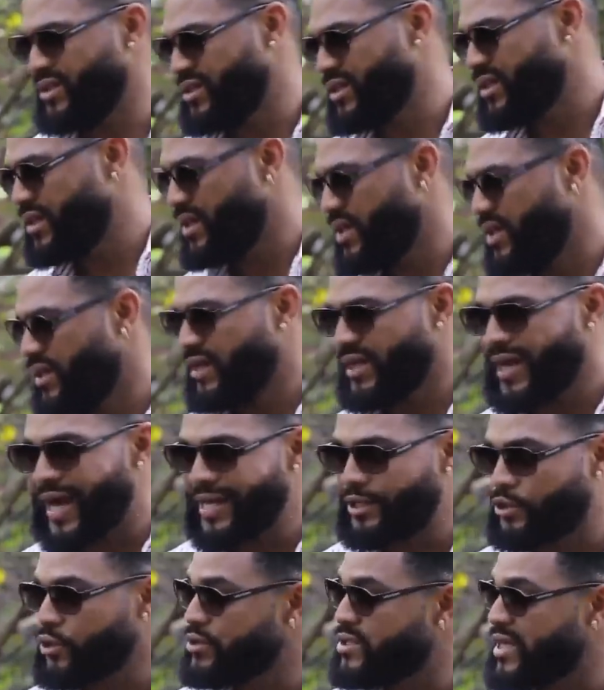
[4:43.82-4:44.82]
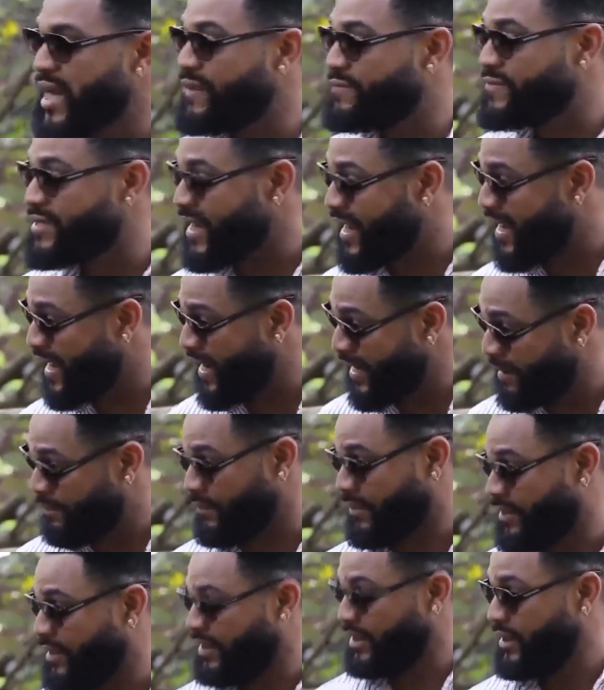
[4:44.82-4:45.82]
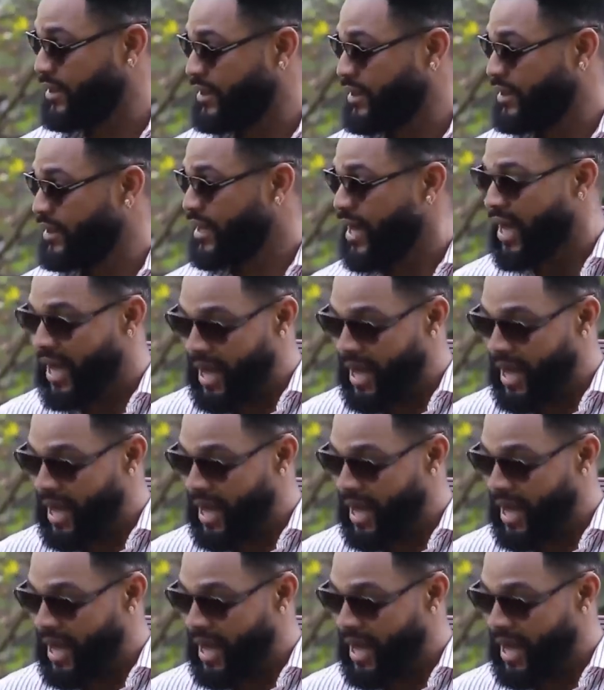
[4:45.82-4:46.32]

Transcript: the point. I don't have time.